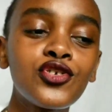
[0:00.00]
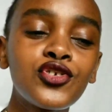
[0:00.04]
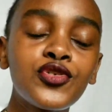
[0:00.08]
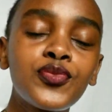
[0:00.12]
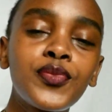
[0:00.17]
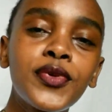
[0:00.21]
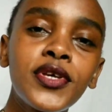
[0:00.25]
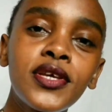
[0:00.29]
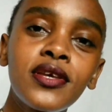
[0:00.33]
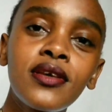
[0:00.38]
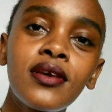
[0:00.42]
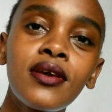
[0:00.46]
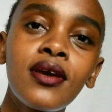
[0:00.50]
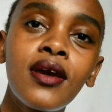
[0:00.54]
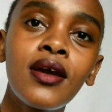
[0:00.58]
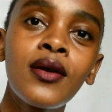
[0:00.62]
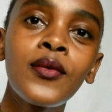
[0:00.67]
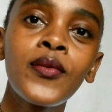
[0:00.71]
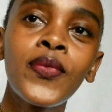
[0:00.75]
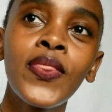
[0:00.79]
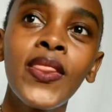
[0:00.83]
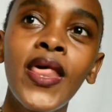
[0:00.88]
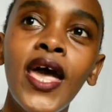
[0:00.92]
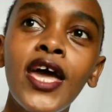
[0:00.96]
you're speaking
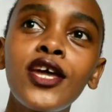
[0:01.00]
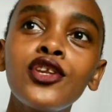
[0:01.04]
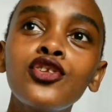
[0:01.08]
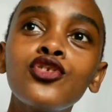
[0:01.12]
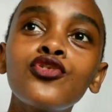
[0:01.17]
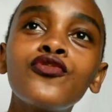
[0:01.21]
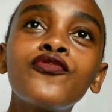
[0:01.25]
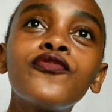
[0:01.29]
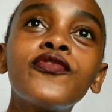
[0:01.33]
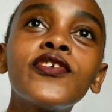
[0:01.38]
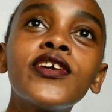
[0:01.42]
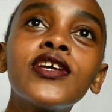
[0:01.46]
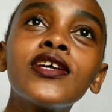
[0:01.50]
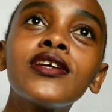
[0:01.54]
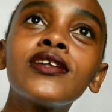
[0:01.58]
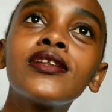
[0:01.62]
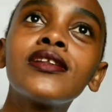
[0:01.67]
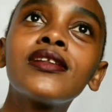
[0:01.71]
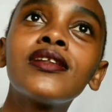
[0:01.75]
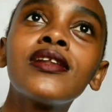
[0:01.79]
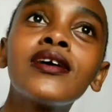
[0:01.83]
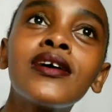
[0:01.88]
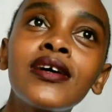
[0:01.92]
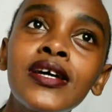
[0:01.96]
and you
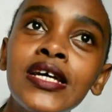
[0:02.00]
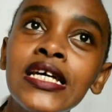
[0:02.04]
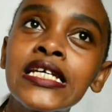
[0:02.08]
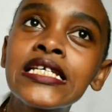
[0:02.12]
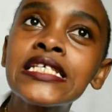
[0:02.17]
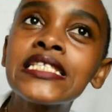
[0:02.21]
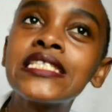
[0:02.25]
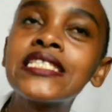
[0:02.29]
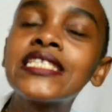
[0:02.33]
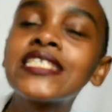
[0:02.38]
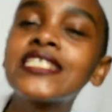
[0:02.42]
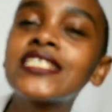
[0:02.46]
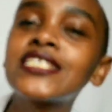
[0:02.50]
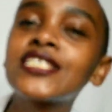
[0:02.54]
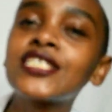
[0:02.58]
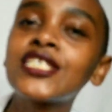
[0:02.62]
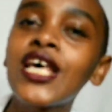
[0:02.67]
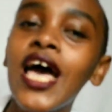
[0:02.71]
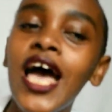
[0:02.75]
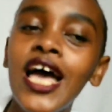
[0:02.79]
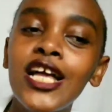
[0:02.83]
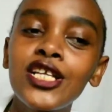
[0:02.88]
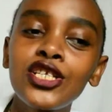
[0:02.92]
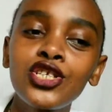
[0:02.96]
feel this
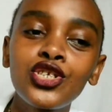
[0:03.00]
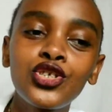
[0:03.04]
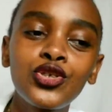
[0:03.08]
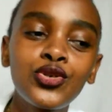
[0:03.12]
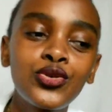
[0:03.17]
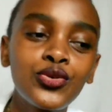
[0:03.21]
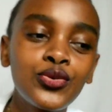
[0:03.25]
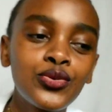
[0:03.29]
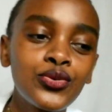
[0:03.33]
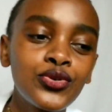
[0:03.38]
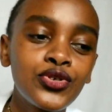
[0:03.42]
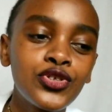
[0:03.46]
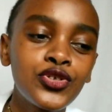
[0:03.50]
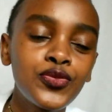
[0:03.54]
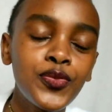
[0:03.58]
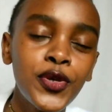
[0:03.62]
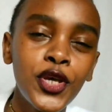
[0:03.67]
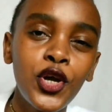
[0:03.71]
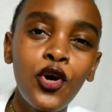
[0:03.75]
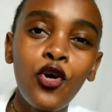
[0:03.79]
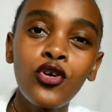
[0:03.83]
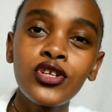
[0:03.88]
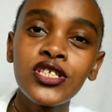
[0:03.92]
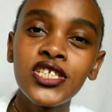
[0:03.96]
urge to
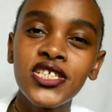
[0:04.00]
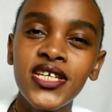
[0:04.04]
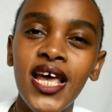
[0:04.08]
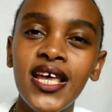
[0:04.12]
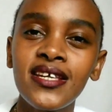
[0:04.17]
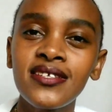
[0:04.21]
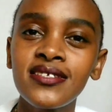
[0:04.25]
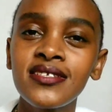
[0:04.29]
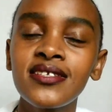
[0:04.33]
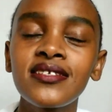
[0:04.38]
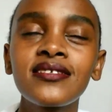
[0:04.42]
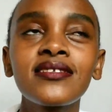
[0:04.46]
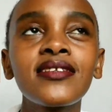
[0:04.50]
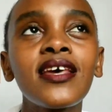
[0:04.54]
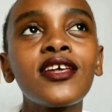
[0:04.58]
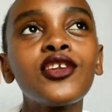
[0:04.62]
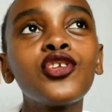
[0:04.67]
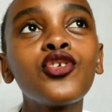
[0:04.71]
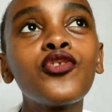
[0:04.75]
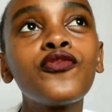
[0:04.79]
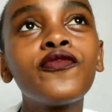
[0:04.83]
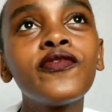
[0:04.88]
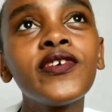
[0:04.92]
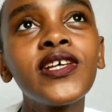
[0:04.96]
speak on justice,
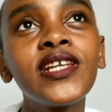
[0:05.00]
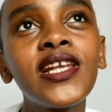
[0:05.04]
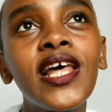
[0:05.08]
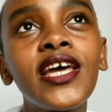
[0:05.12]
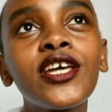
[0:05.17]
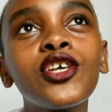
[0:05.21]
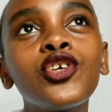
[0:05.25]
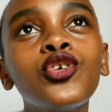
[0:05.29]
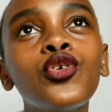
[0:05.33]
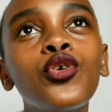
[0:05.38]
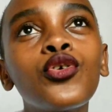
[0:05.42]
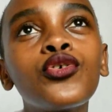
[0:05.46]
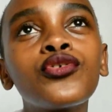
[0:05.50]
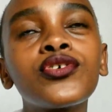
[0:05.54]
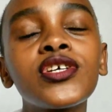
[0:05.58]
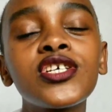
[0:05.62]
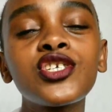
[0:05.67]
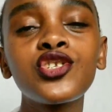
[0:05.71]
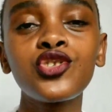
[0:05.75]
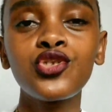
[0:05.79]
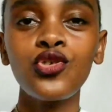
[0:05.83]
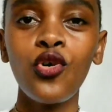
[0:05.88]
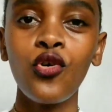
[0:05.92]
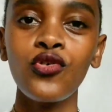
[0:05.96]
and you feel like you're
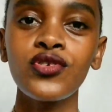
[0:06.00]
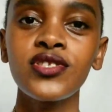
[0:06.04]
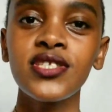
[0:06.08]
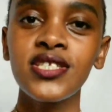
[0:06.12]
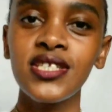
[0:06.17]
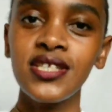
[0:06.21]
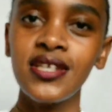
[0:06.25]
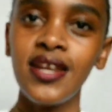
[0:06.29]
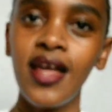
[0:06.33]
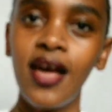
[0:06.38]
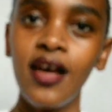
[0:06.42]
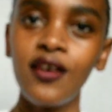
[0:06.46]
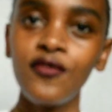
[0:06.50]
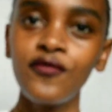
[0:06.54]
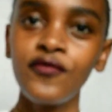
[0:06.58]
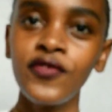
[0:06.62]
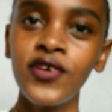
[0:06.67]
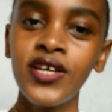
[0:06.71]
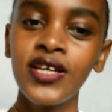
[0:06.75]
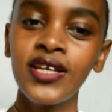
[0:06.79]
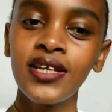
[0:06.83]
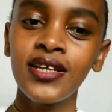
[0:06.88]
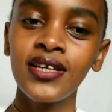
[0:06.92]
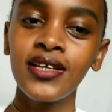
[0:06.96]
resourced
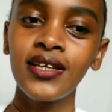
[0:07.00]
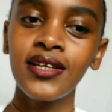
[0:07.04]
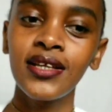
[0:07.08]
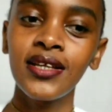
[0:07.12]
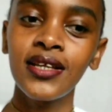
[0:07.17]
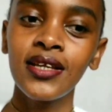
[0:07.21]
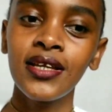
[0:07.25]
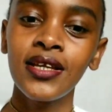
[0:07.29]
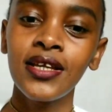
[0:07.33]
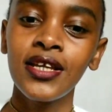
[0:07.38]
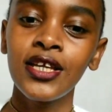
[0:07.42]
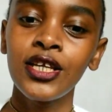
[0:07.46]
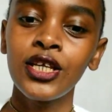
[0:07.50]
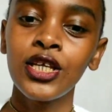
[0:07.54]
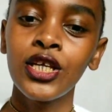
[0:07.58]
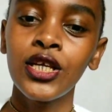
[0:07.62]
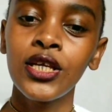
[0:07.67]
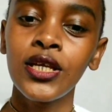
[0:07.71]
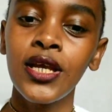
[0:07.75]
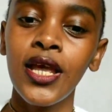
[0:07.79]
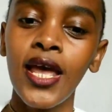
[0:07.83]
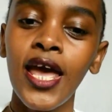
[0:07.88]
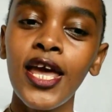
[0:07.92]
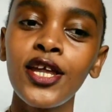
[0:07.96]
enough,
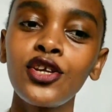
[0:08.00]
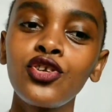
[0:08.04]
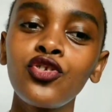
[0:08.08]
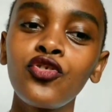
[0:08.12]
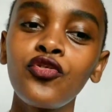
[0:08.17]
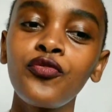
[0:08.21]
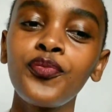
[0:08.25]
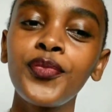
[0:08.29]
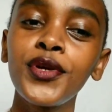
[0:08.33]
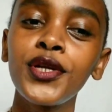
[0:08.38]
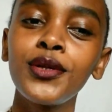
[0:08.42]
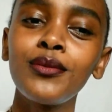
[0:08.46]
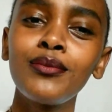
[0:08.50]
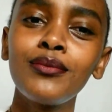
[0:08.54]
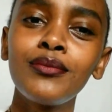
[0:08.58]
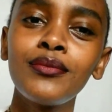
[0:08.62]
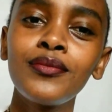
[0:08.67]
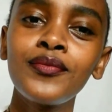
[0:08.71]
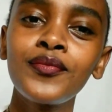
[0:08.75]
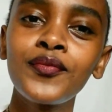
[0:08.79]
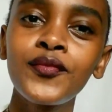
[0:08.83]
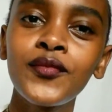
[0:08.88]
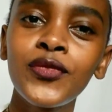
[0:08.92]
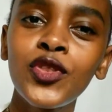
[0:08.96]
and
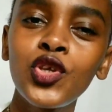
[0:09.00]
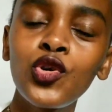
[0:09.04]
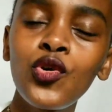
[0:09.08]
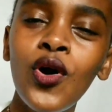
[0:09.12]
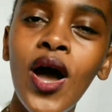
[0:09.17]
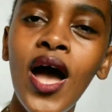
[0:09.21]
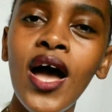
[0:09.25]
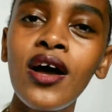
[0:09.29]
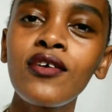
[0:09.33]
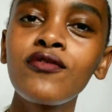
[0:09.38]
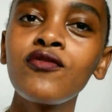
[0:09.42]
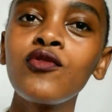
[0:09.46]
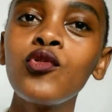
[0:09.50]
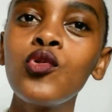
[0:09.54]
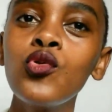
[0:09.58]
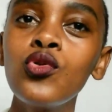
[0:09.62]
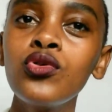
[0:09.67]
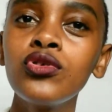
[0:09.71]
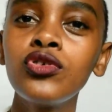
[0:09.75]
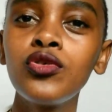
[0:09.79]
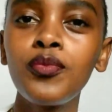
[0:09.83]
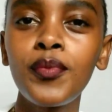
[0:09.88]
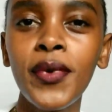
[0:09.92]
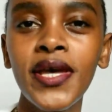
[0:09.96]
you have
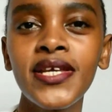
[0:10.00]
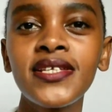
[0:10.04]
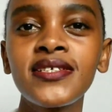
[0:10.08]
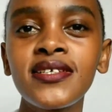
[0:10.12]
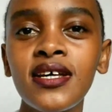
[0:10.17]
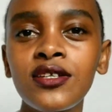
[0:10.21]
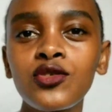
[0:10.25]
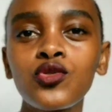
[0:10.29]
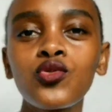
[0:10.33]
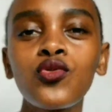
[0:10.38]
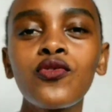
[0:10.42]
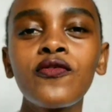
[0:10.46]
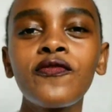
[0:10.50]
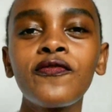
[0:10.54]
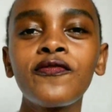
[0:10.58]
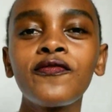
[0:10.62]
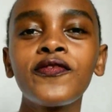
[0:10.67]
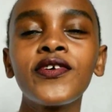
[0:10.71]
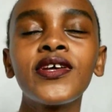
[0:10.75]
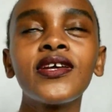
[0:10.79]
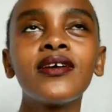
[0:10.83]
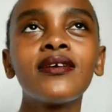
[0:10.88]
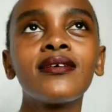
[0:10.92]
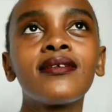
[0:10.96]
good mentors
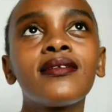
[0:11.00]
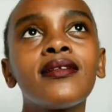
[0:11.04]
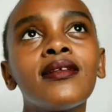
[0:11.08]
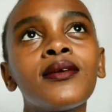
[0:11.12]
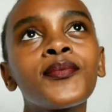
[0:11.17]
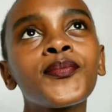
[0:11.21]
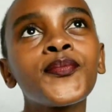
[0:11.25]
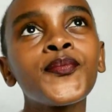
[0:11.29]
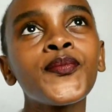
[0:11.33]
who